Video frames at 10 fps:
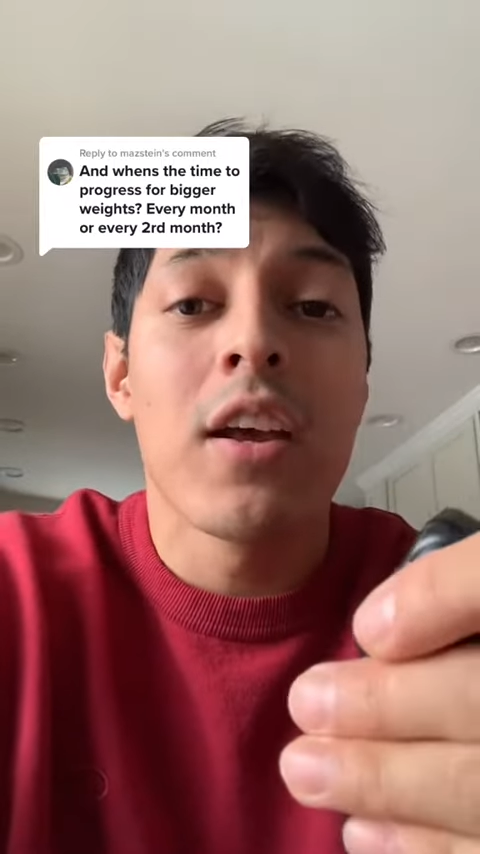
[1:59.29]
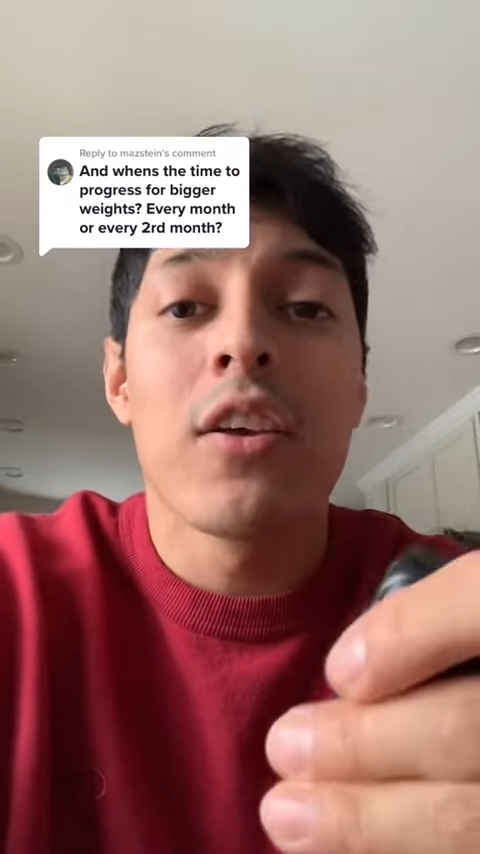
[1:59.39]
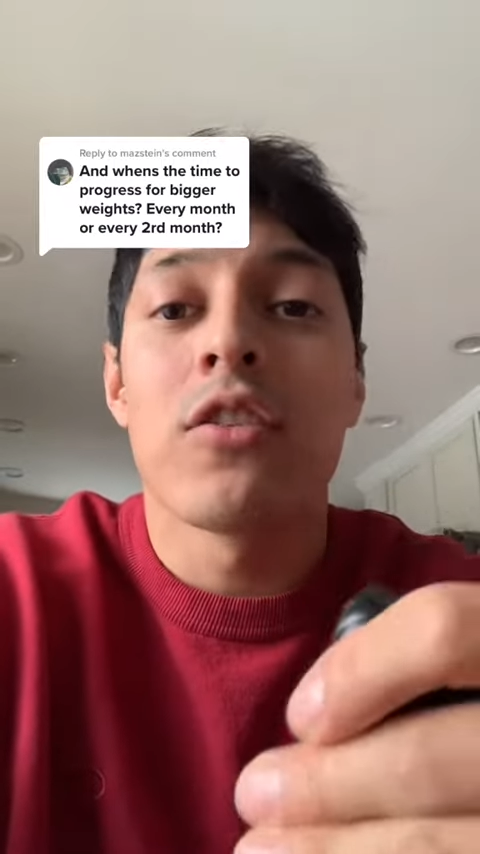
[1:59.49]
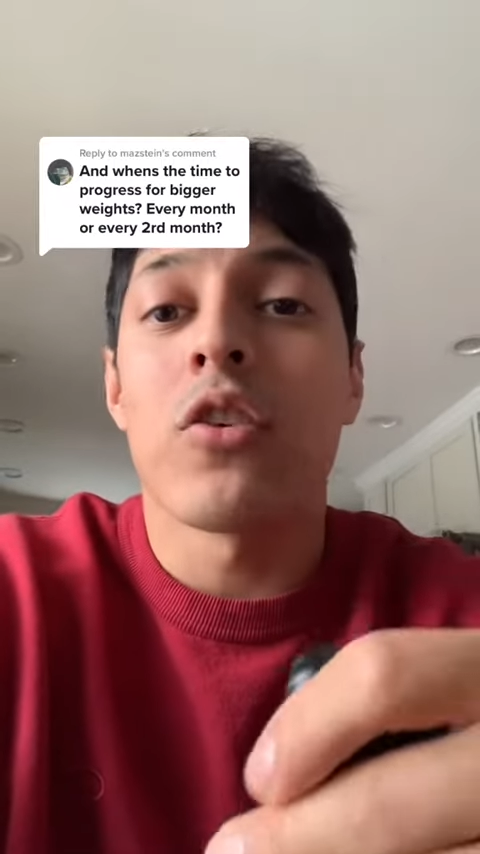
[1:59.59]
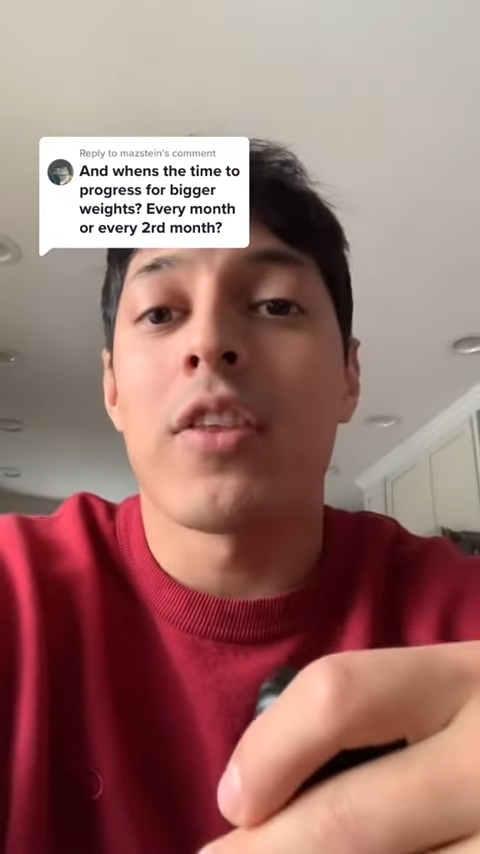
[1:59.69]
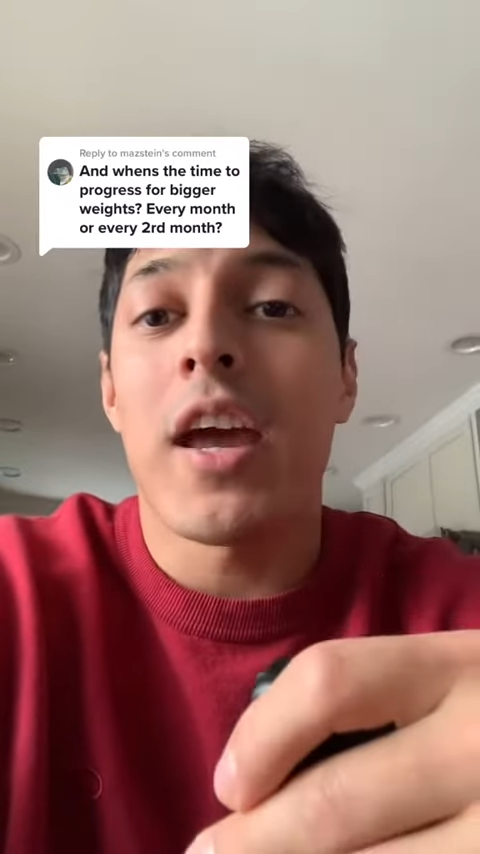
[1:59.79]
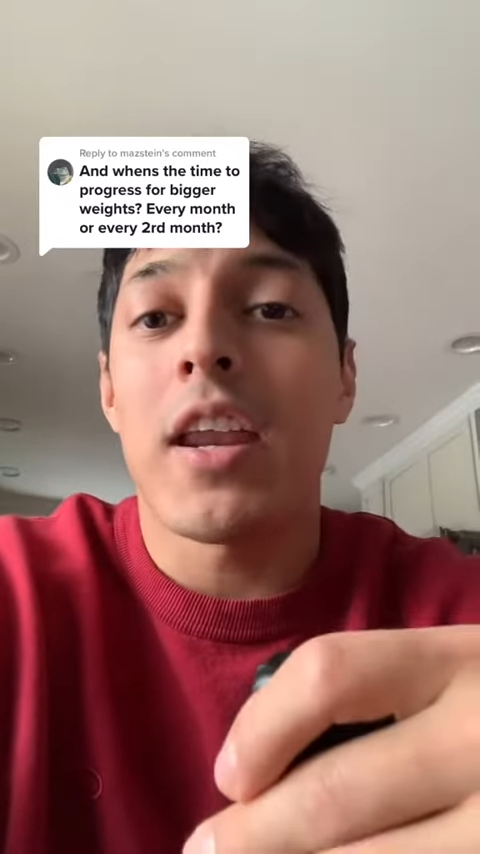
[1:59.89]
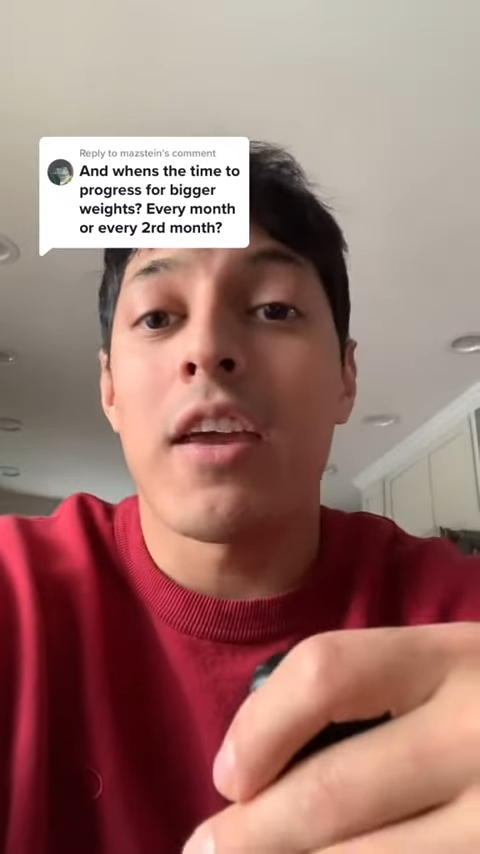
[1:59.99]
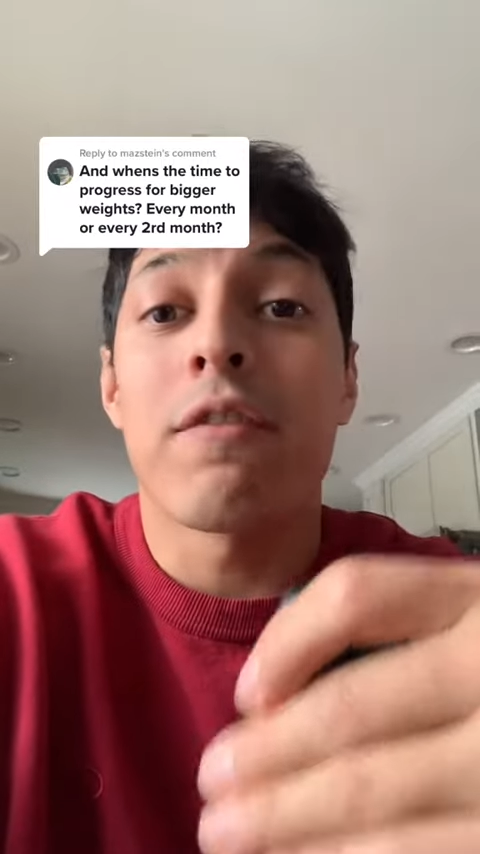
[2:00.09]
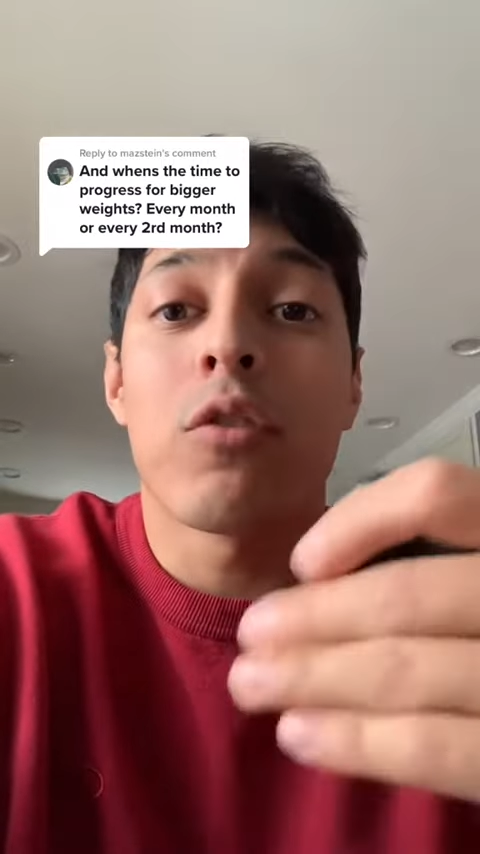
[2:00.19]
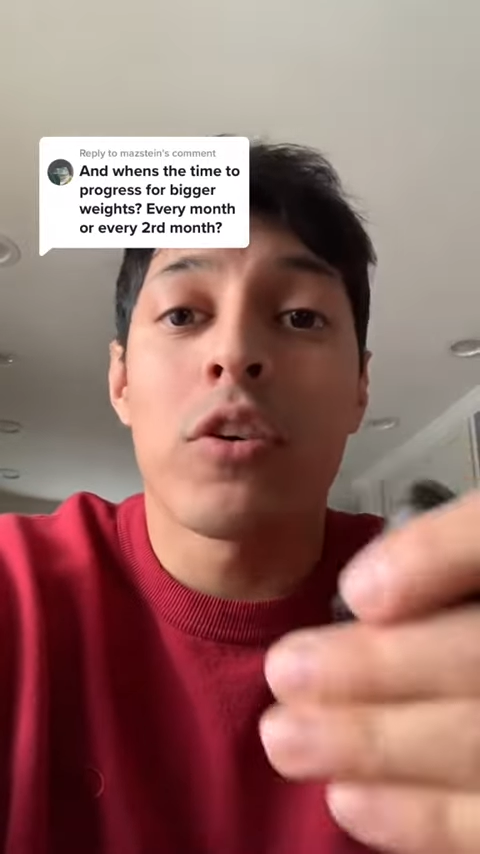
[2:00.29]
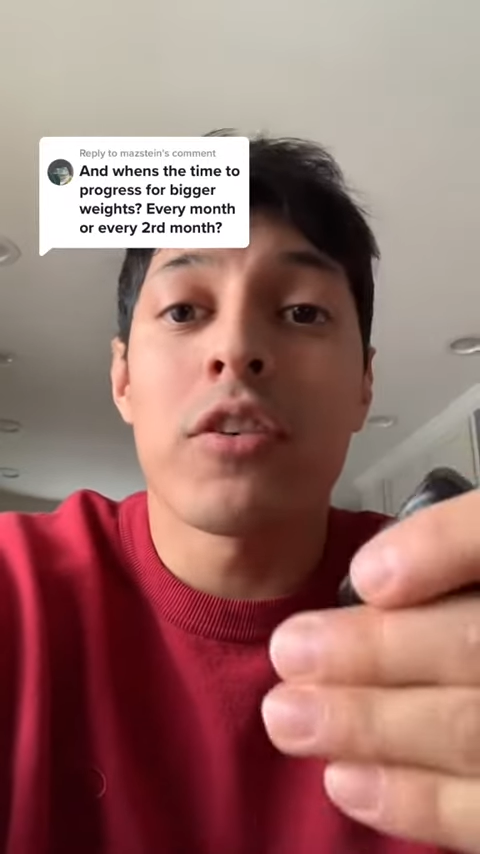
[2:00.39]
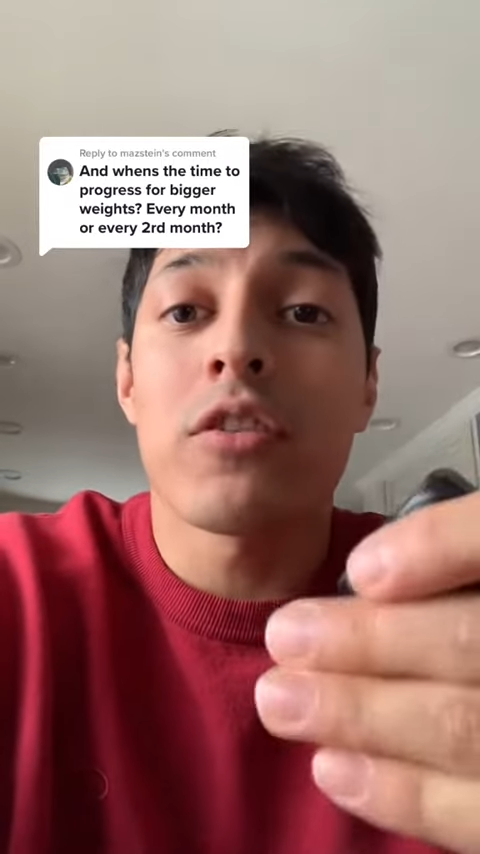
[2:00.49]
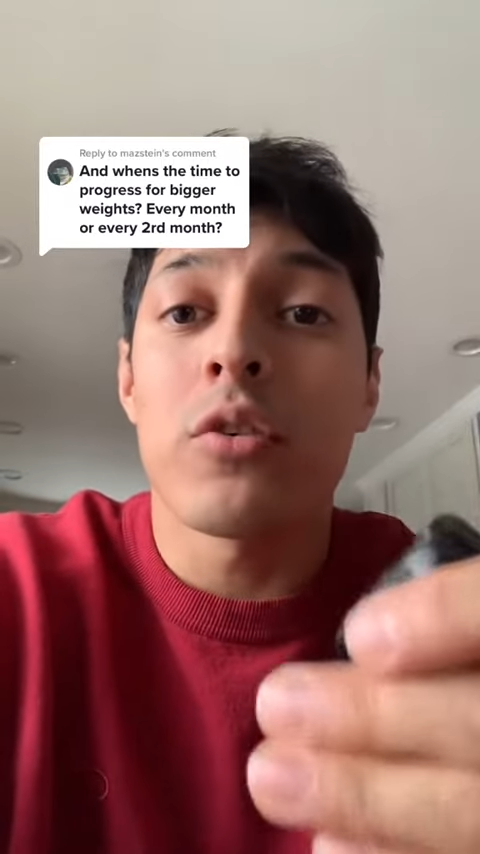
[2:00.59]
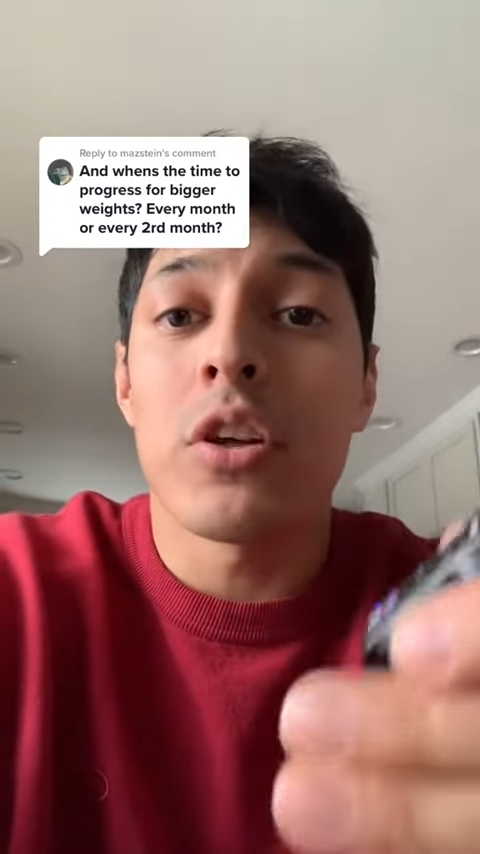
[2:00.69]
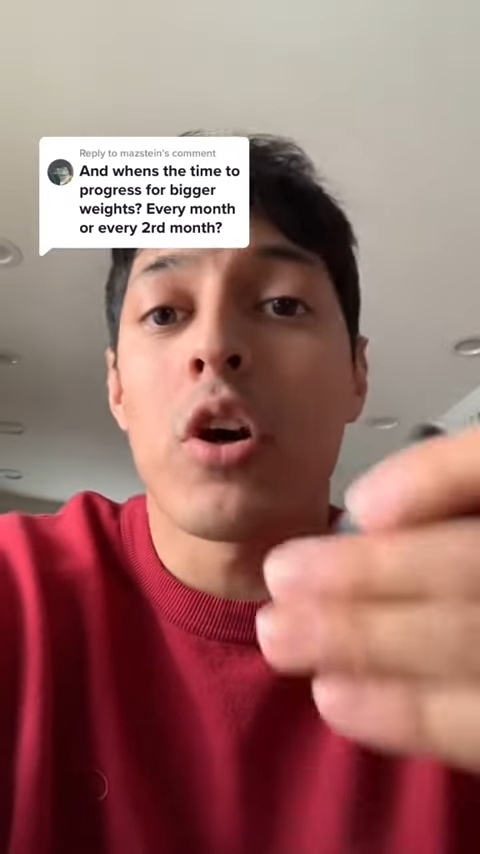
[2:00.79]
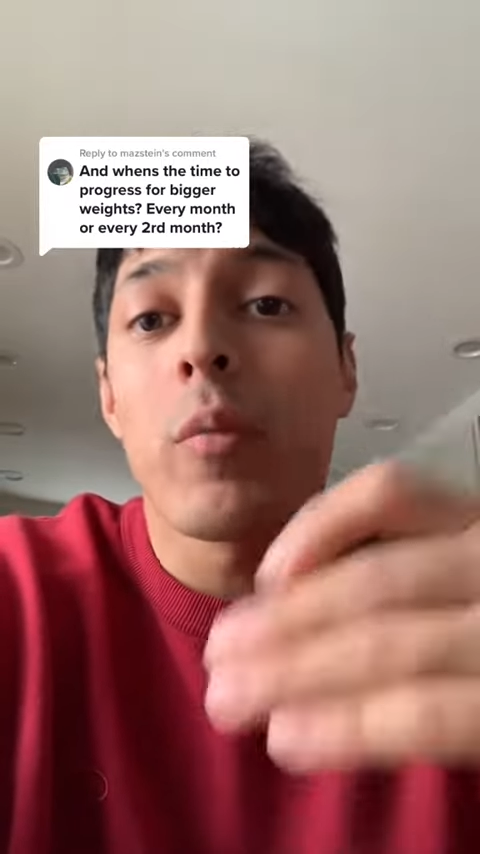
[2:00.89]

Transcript: so that it forces you to go